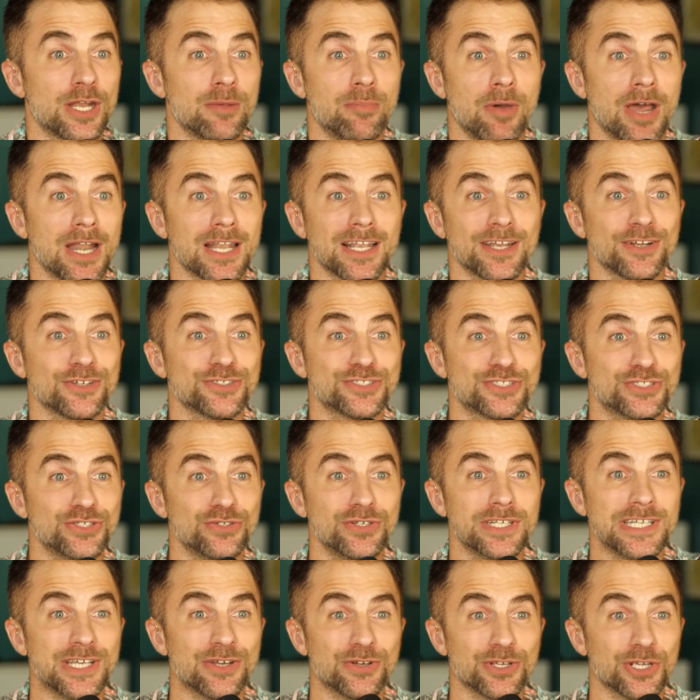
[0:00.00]
bought a little
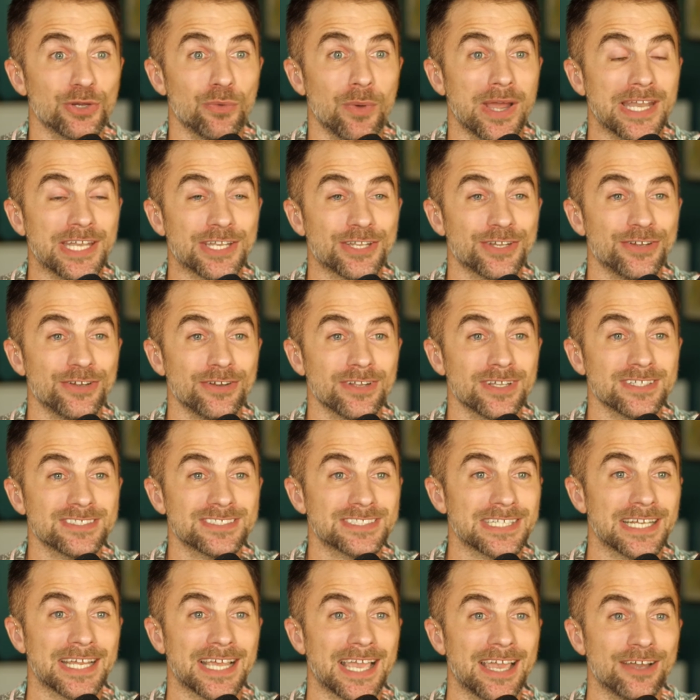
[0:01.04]
studio you went to
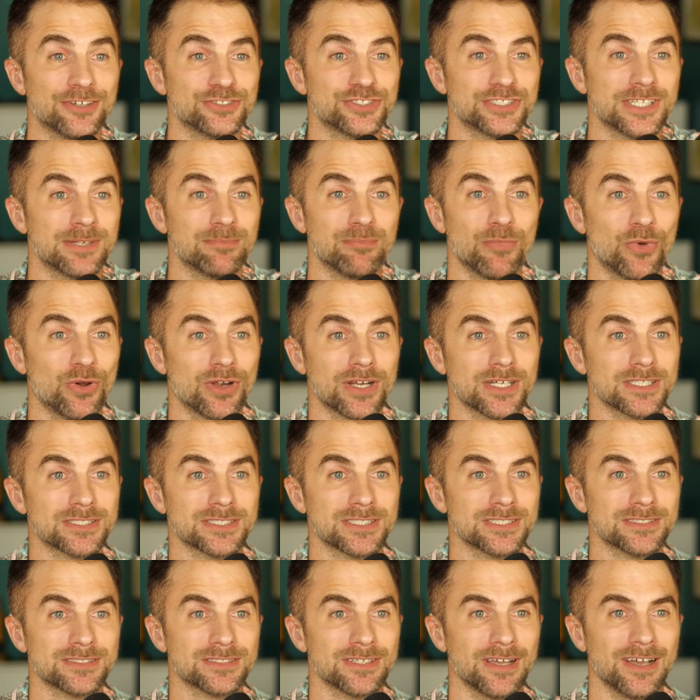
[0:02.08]
sing out Jim
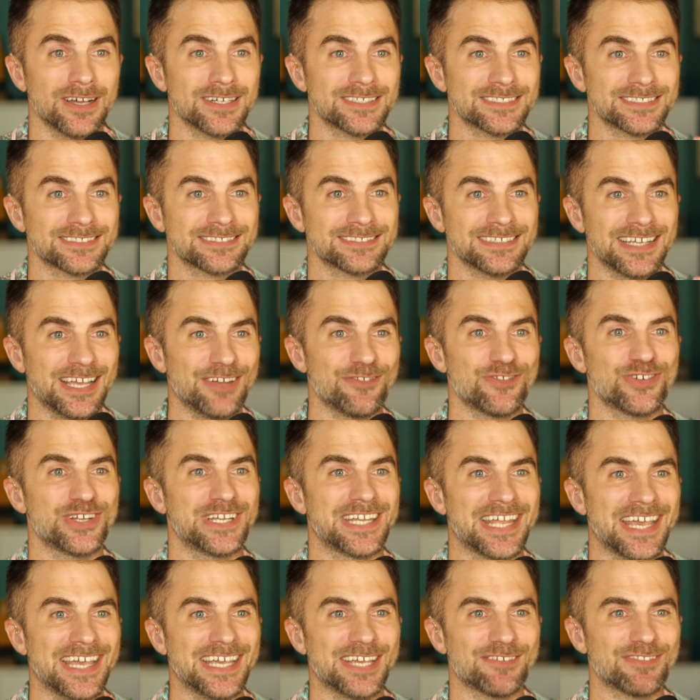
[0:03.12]
Morrison songs
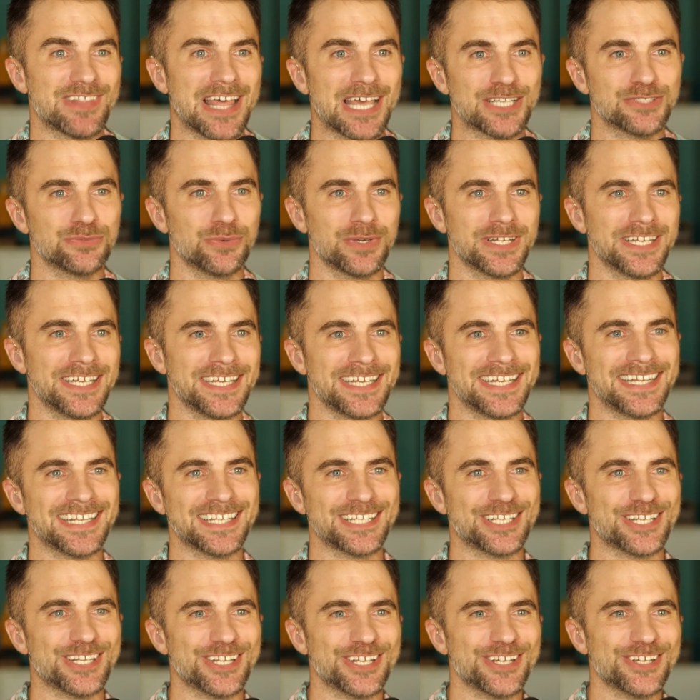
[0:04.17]
every day if that's what you
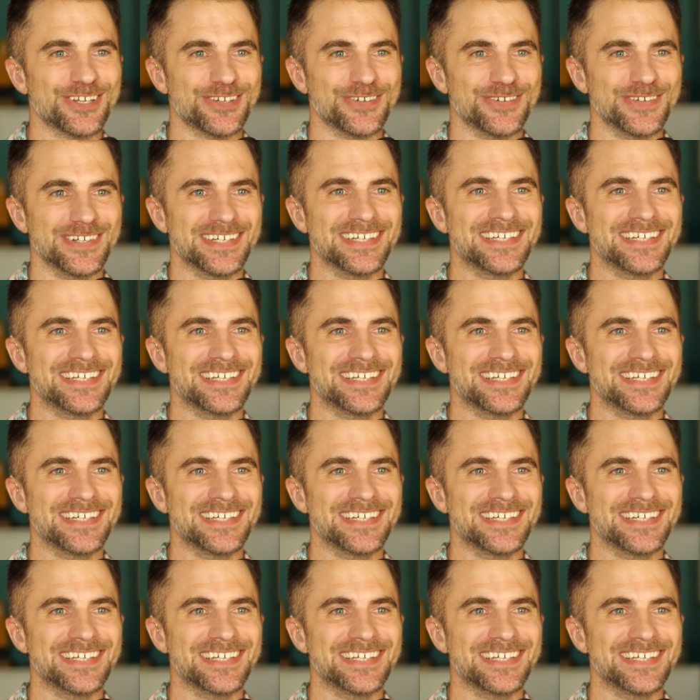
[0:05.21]
needed to do.